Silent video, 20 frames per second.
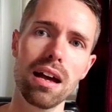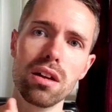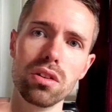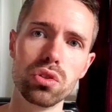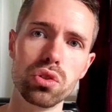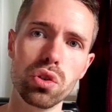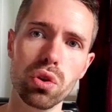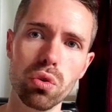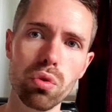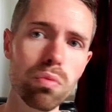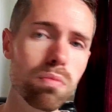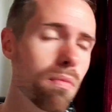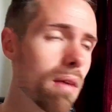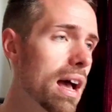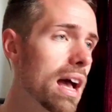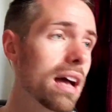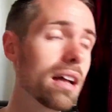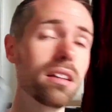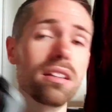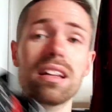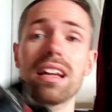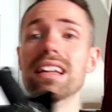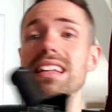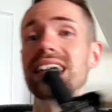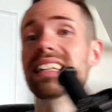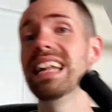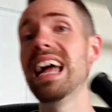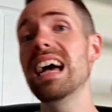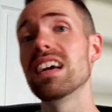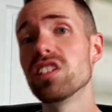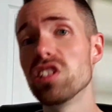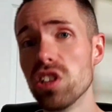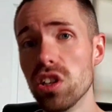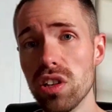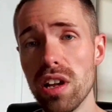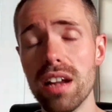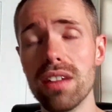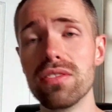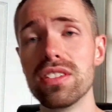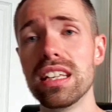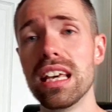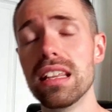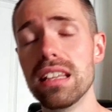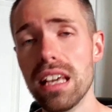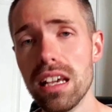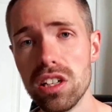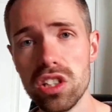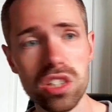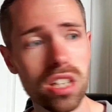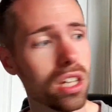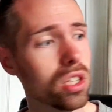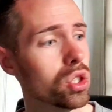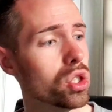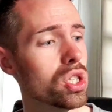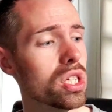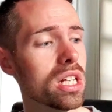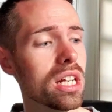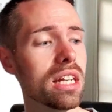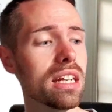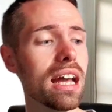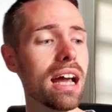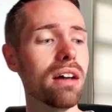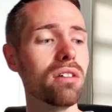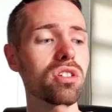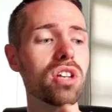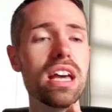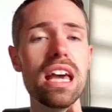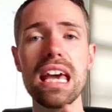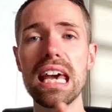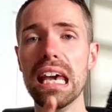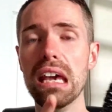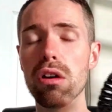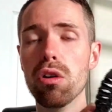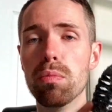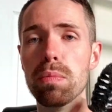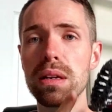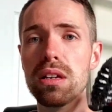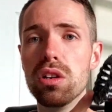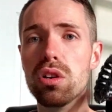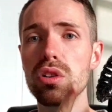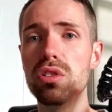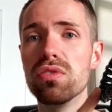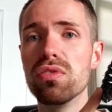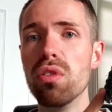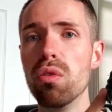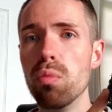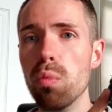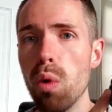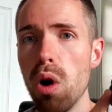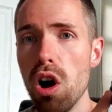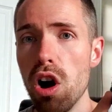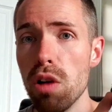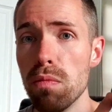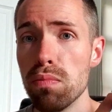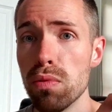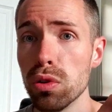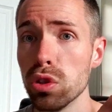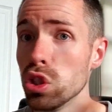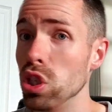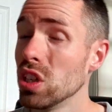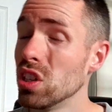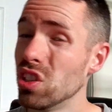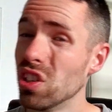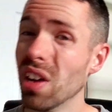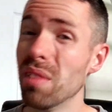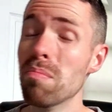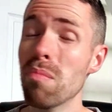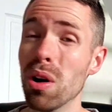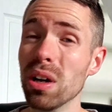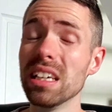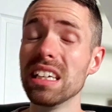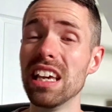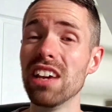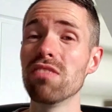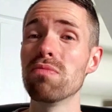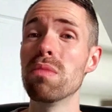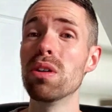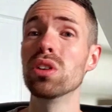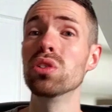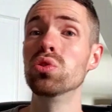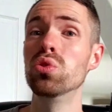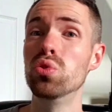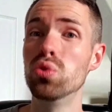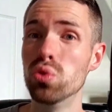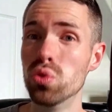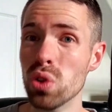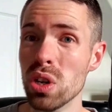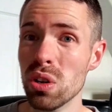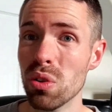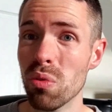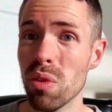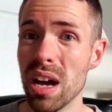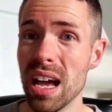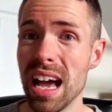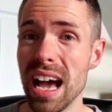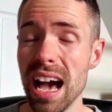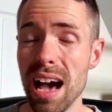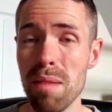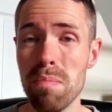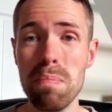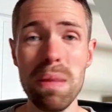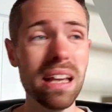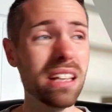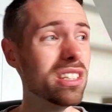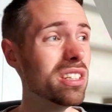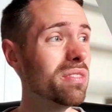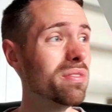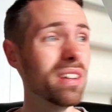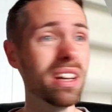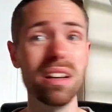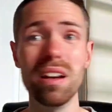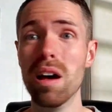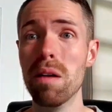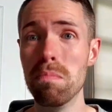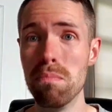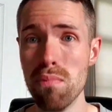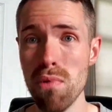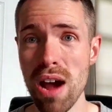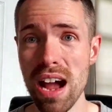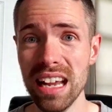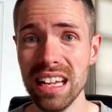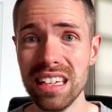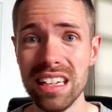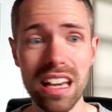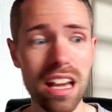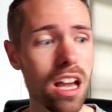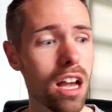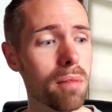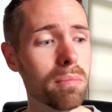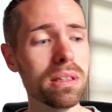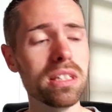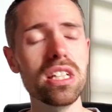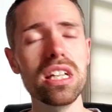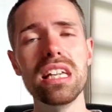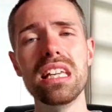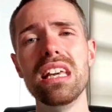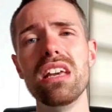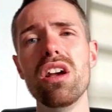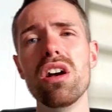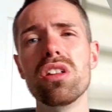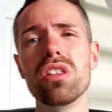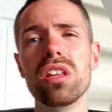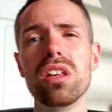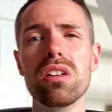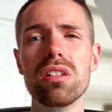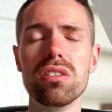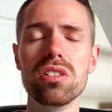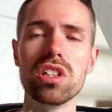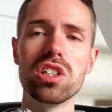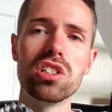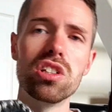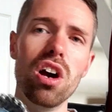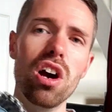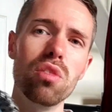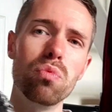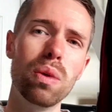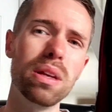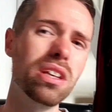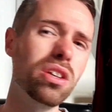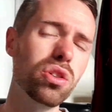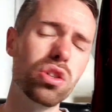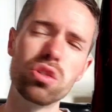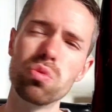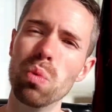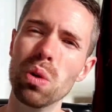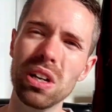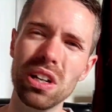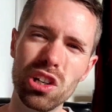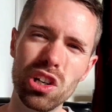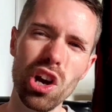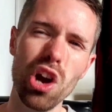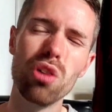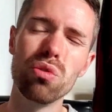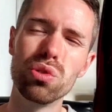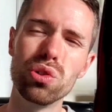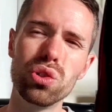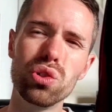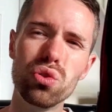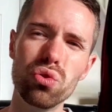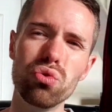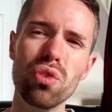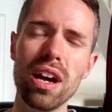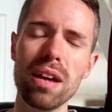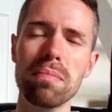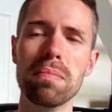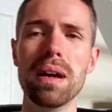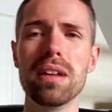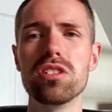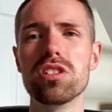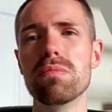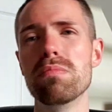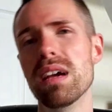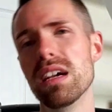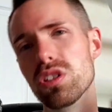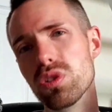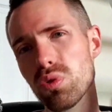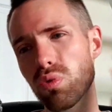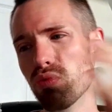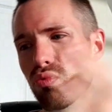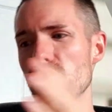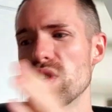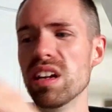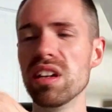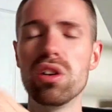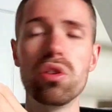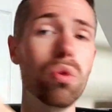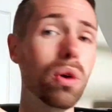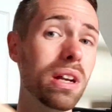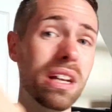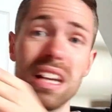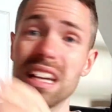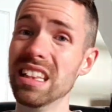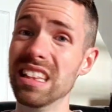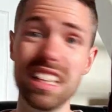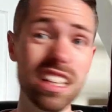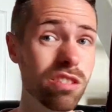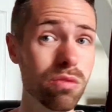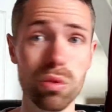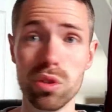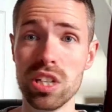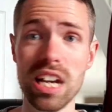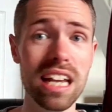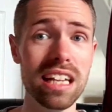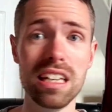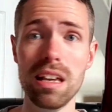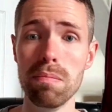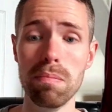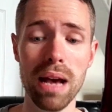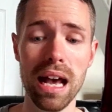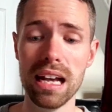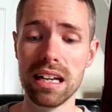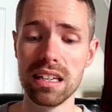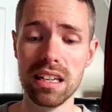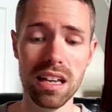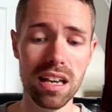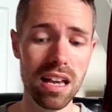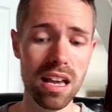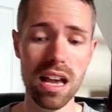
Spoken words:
tool, and at last I don't have to get the extension lead out. It will be used for wire brushing, so it might give my drill a bit of a break, particularly on the underside when you just want to go straight back to metal really quickly, and this will take it back,